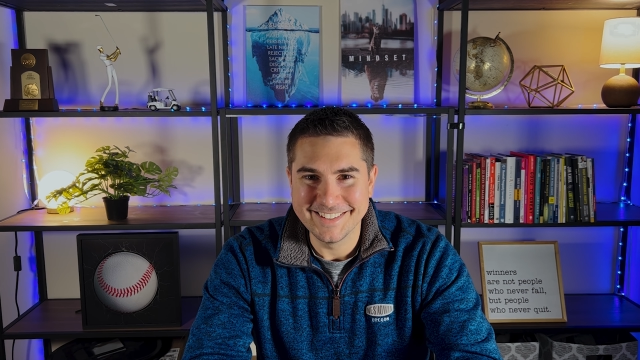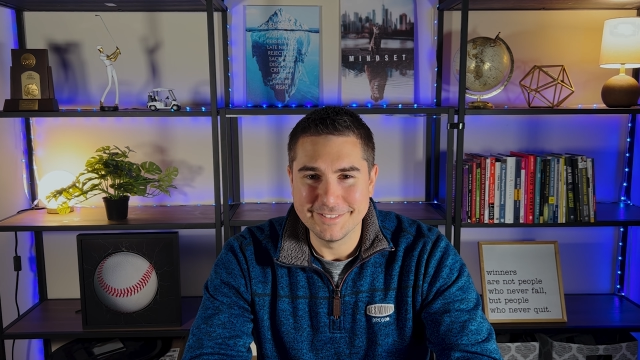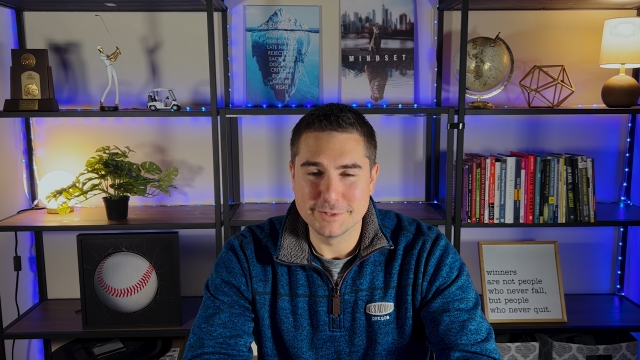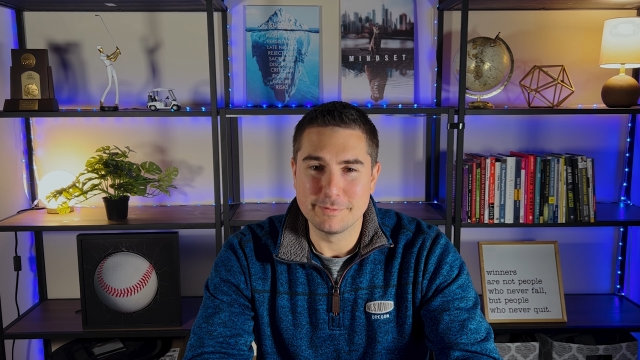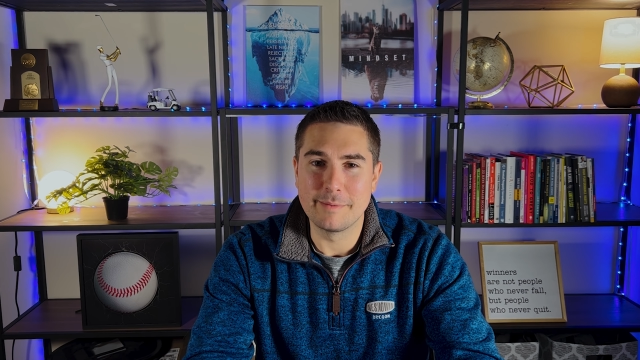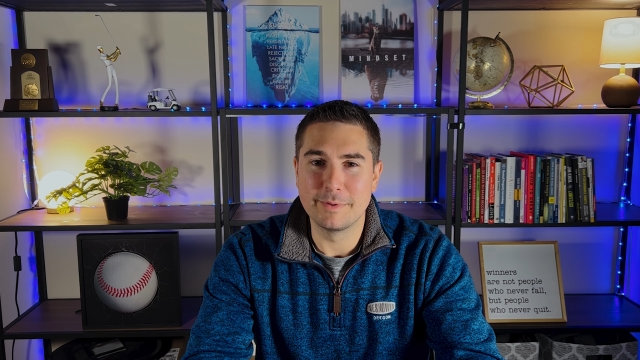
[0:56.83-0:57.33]

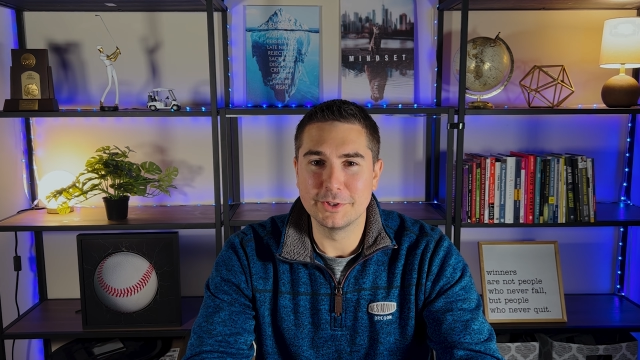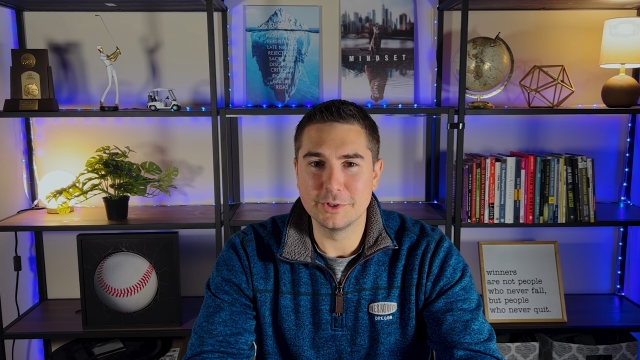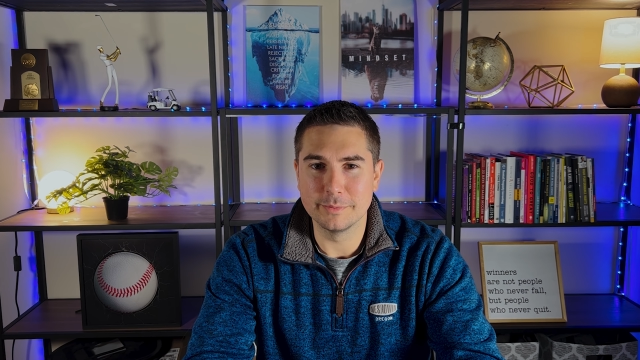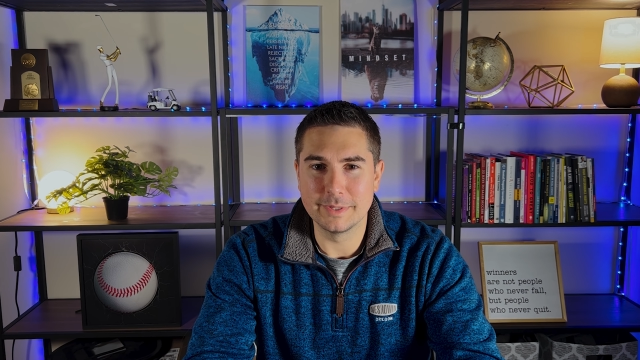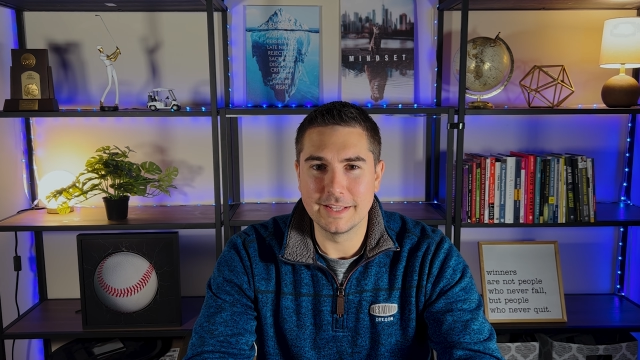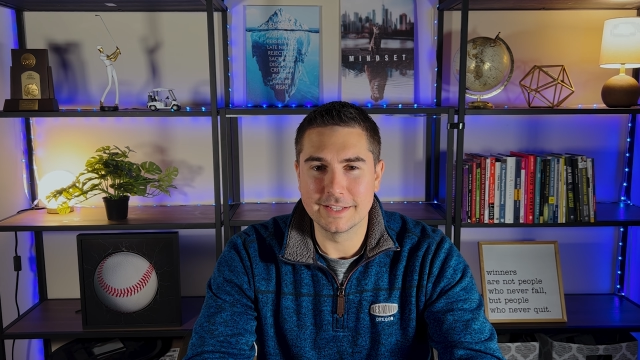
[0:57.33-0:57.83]
This might be a little
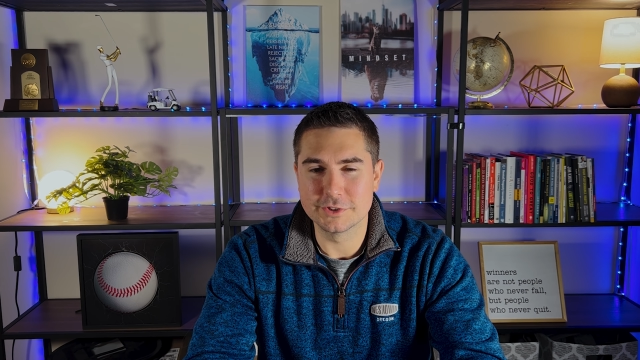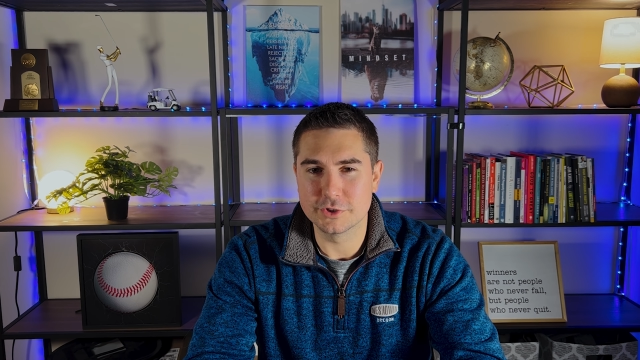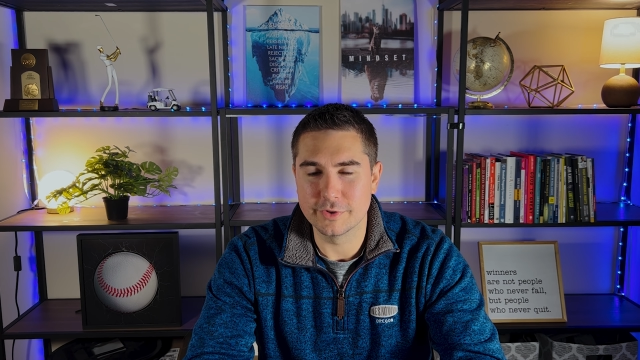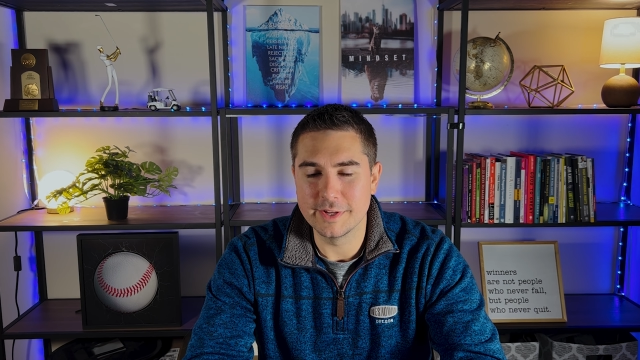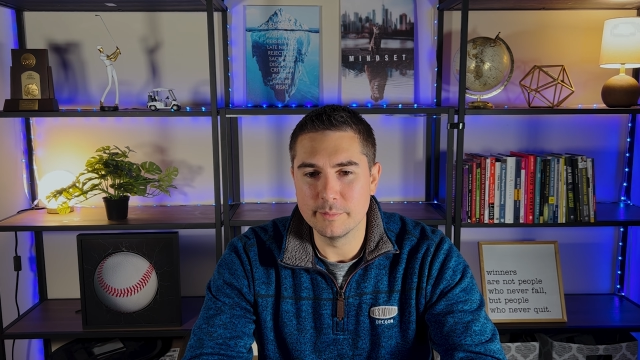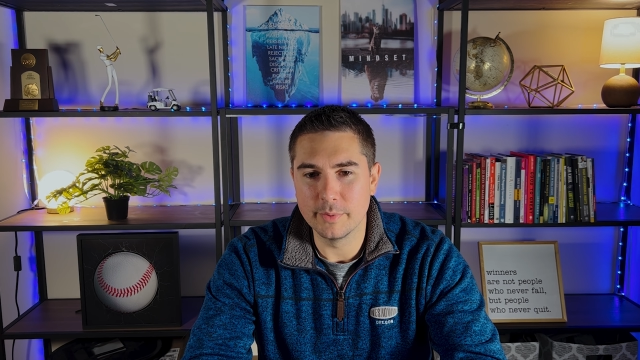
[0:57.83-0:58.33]
bit
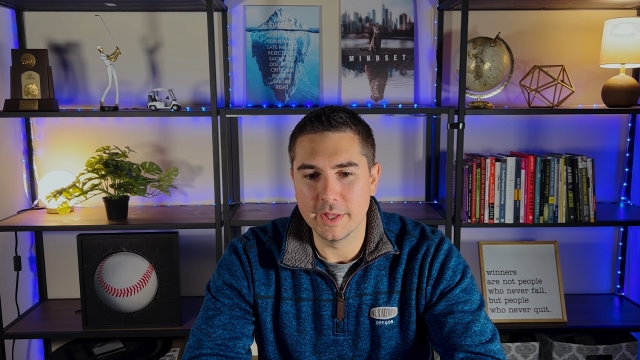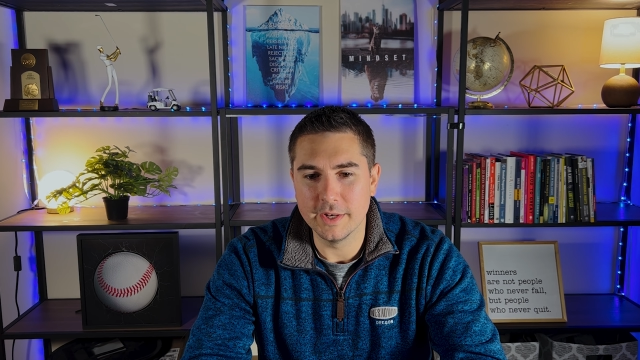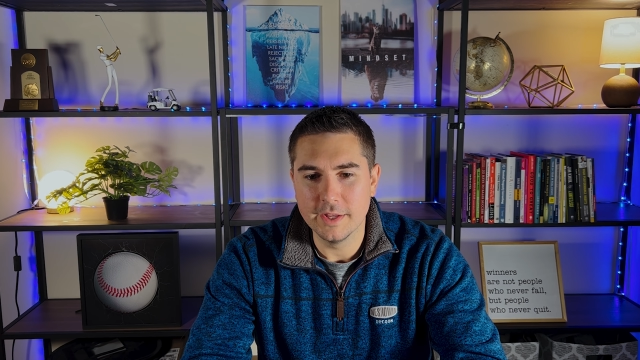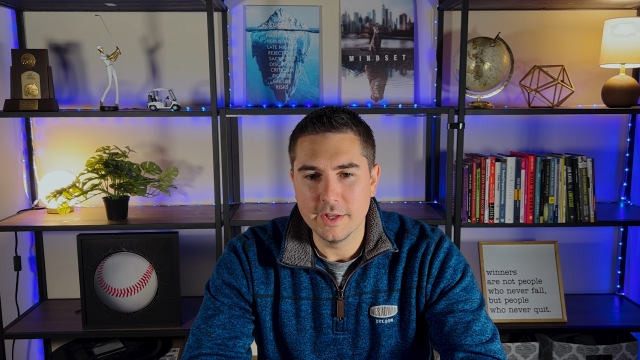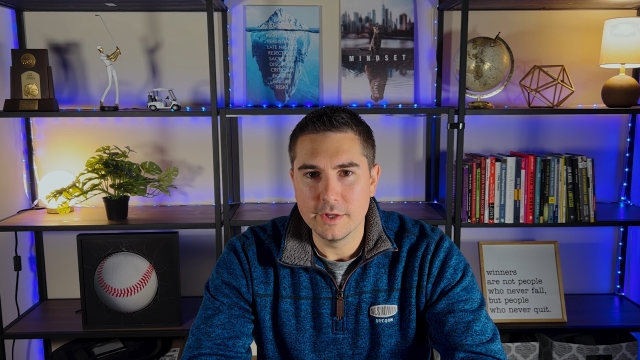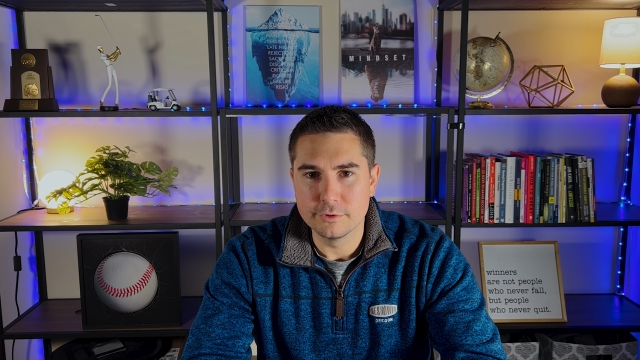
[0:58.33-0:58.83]
extreme, but
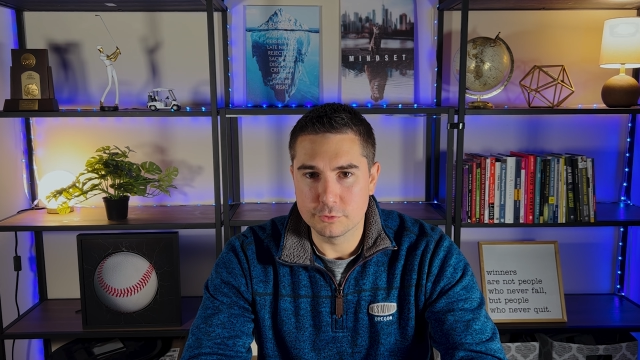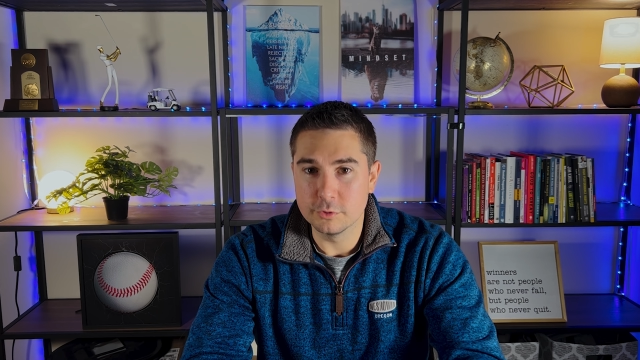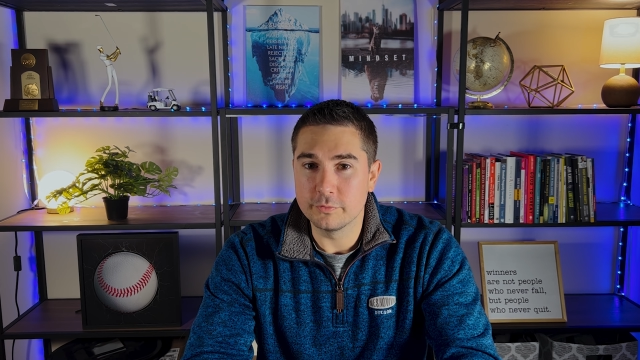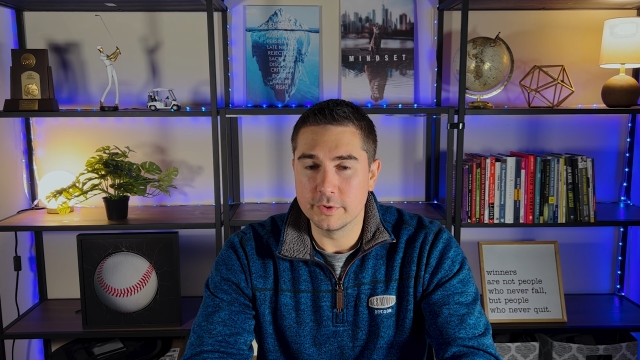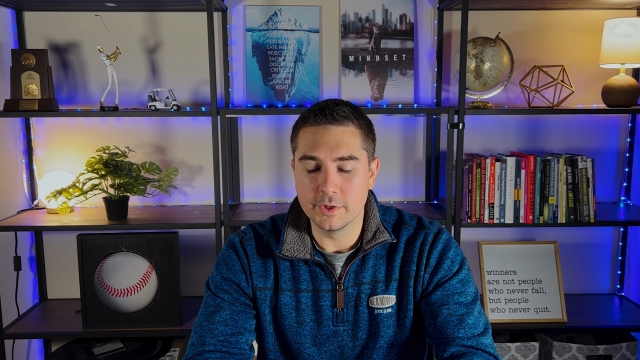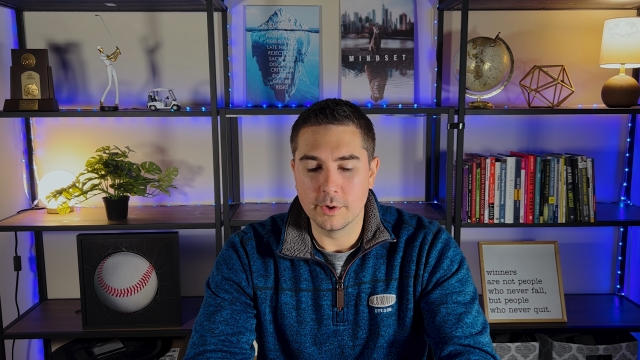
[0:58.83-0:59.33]

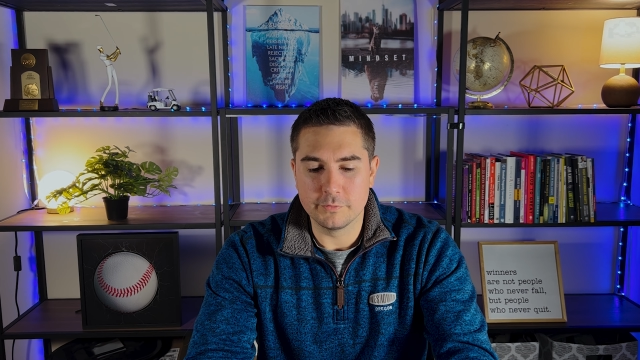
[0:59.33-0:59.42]
truthfully though,